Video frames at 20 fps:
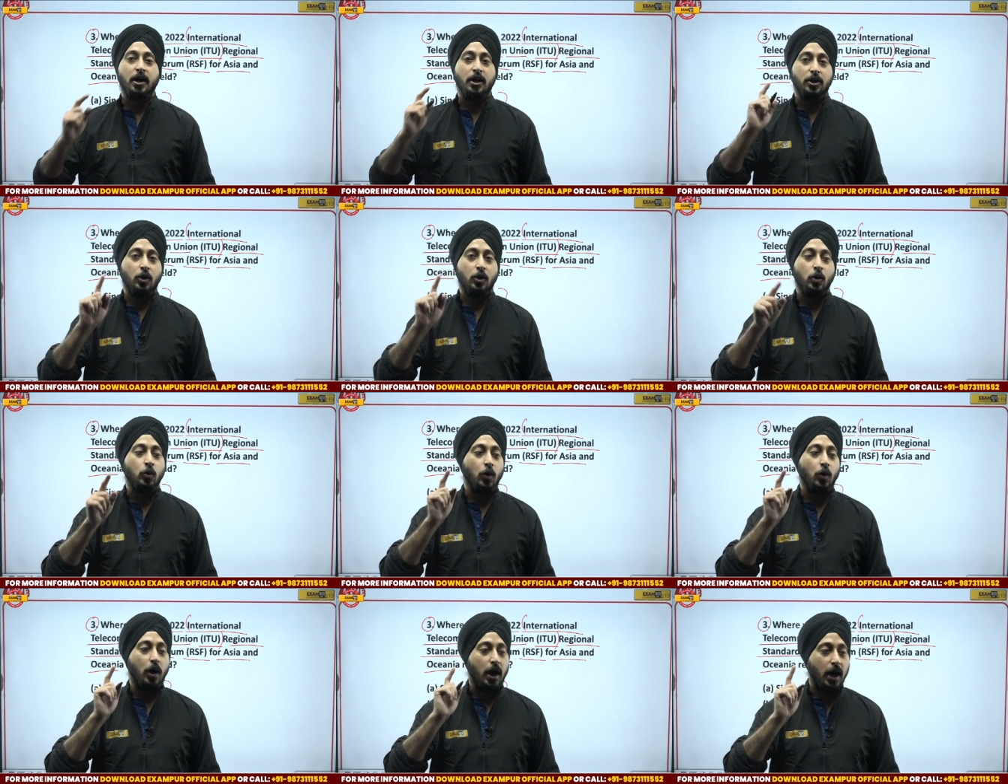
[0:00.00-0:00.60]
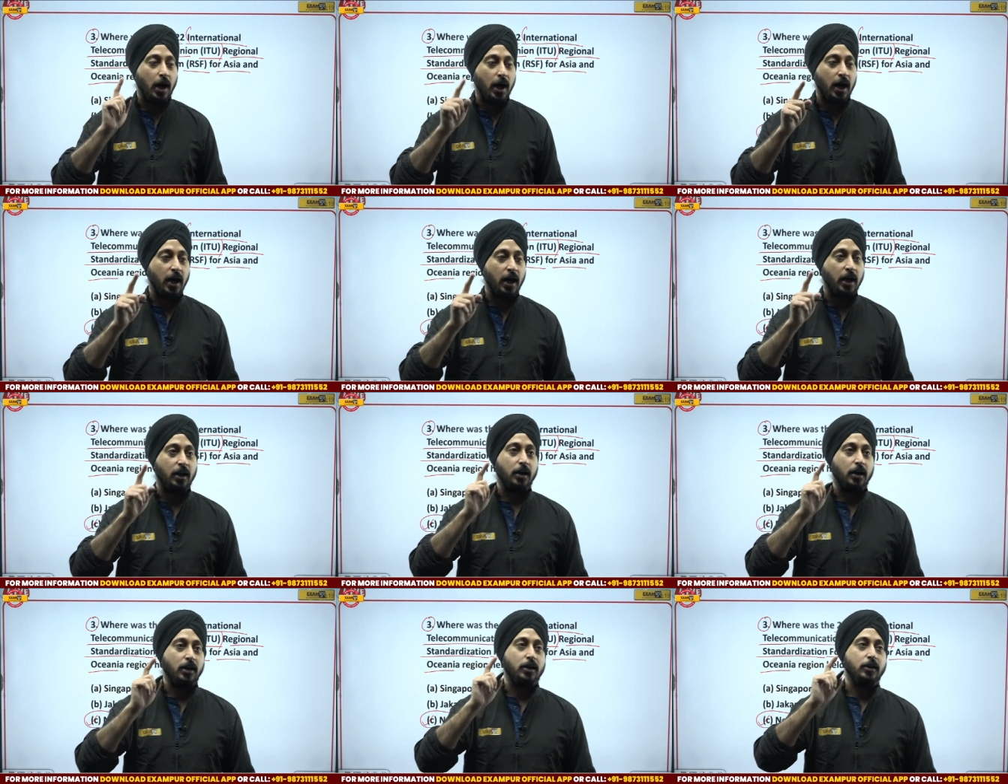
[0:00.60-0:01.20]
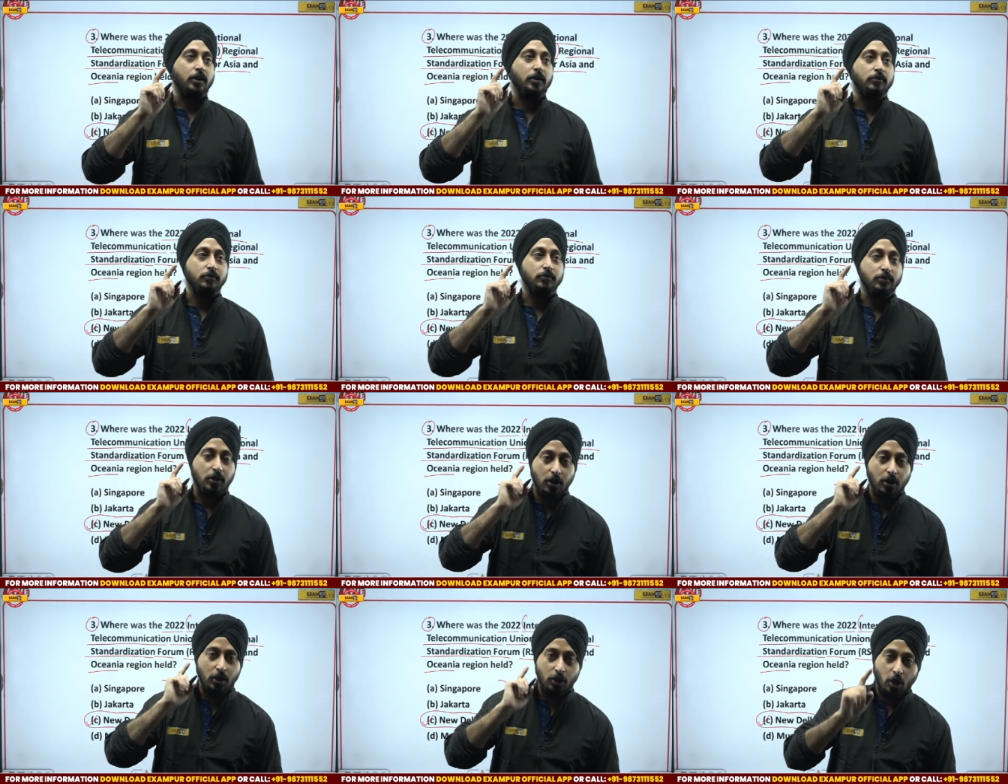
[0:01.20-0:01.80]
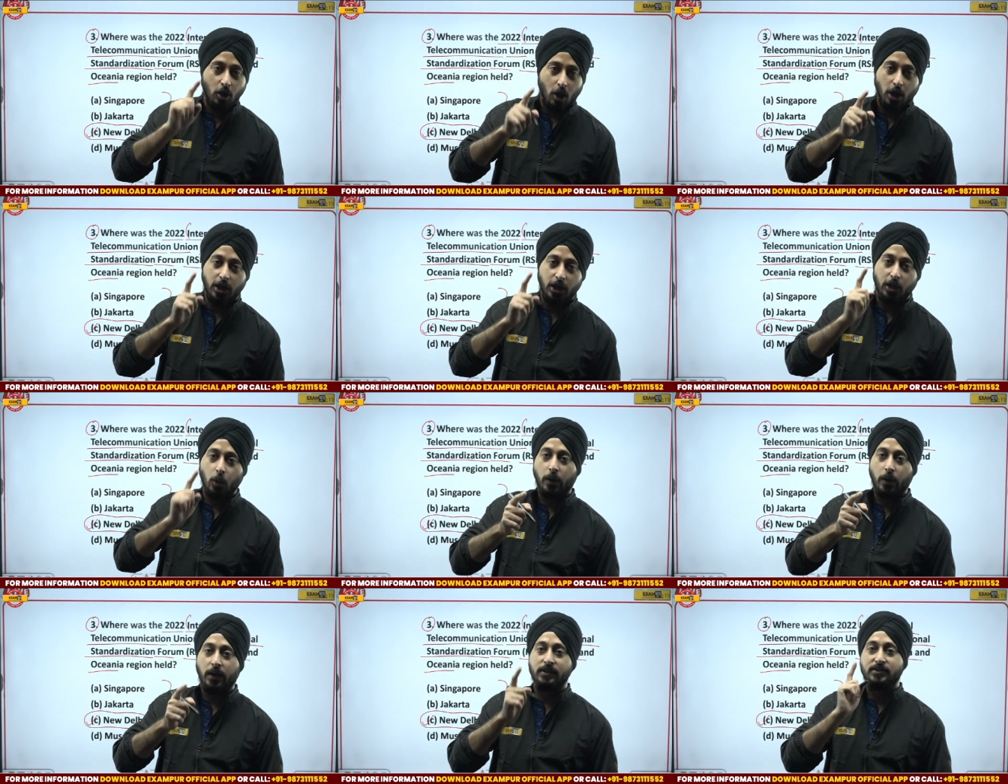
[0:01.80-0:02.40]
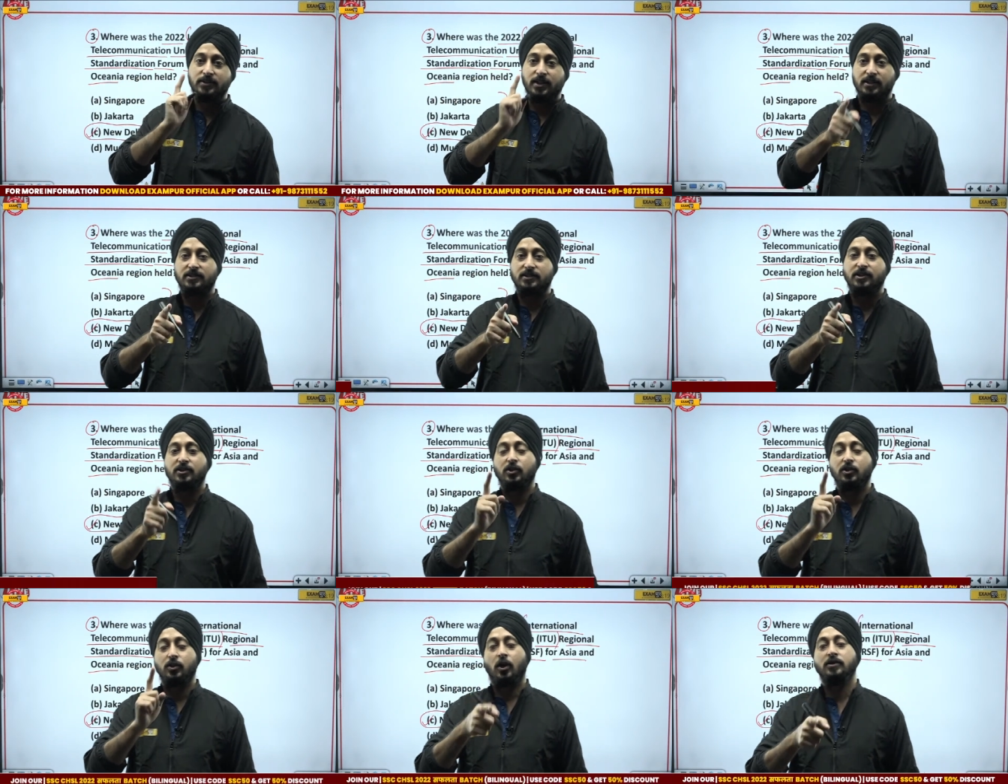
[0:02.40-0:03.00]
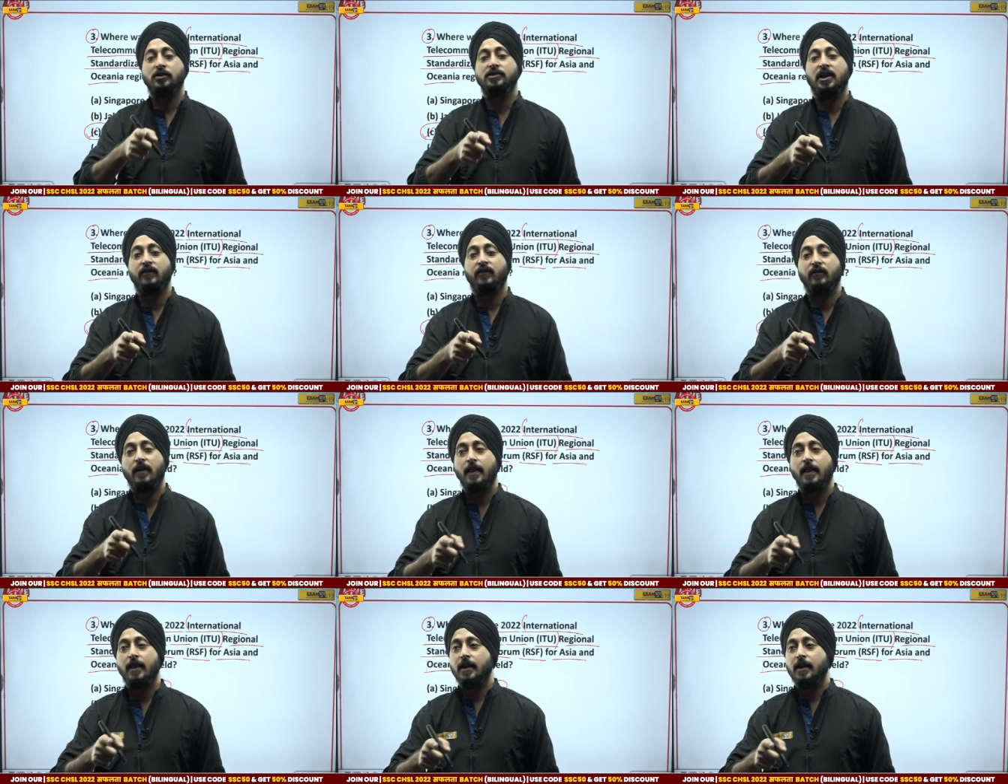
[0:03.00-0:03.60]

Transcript: you are not doing justice to yourself.